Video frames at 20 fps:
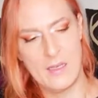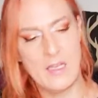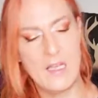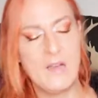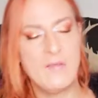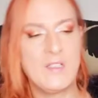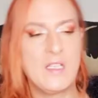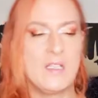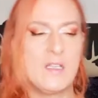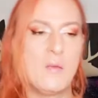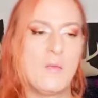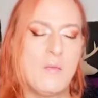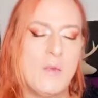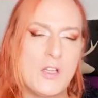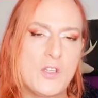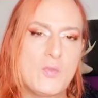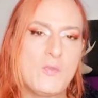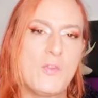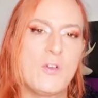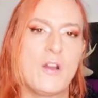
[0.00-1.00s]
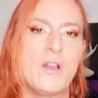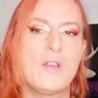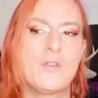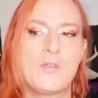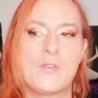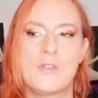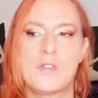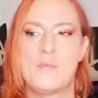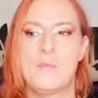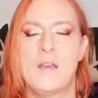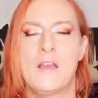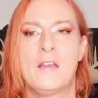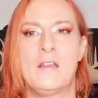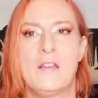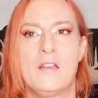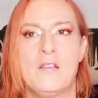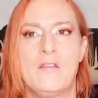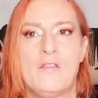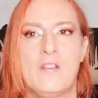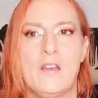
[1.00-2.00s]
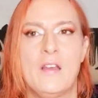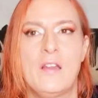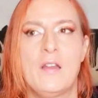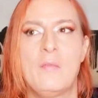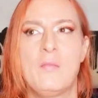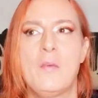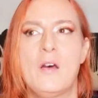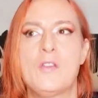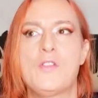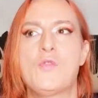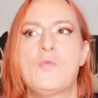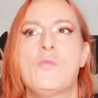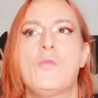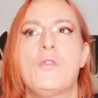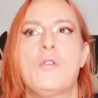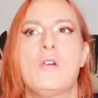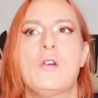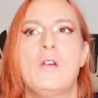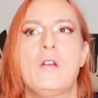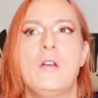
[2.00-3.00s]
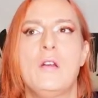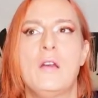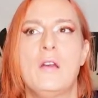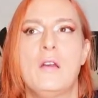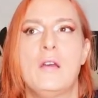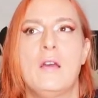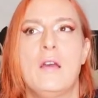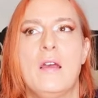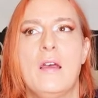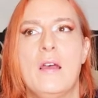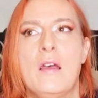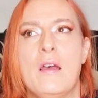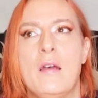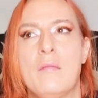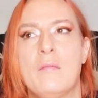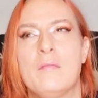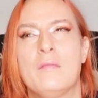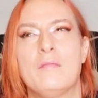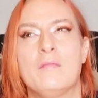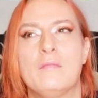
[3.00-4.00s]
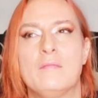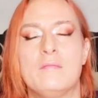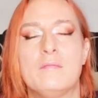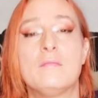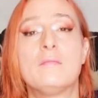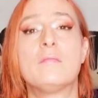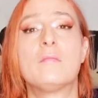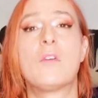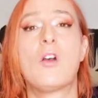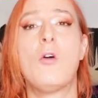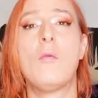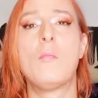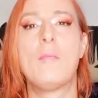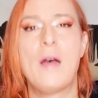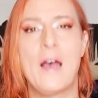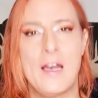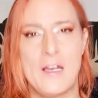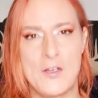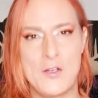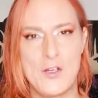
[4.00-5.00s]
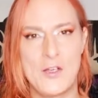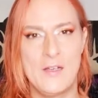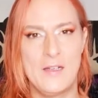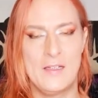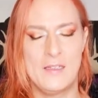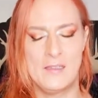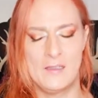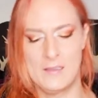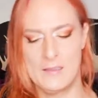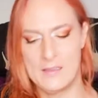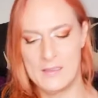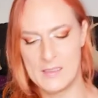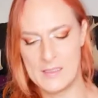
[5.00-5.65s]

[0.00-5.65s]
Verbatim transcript: gives it a much more introspective and a much more um, compassionate